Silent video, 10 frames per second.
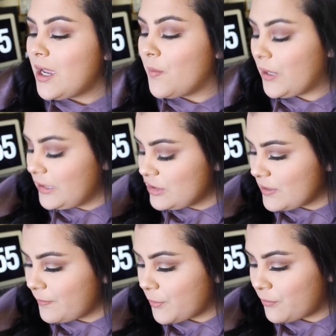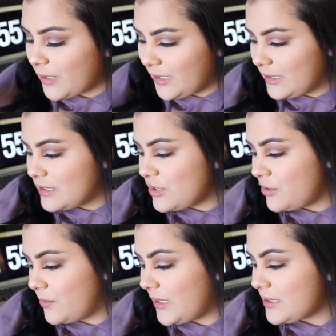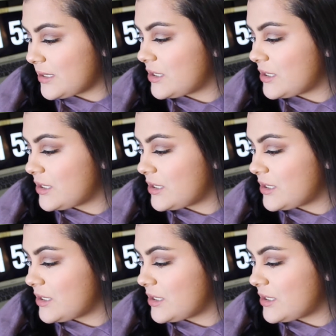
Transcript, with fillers: we're gonna jump right into it.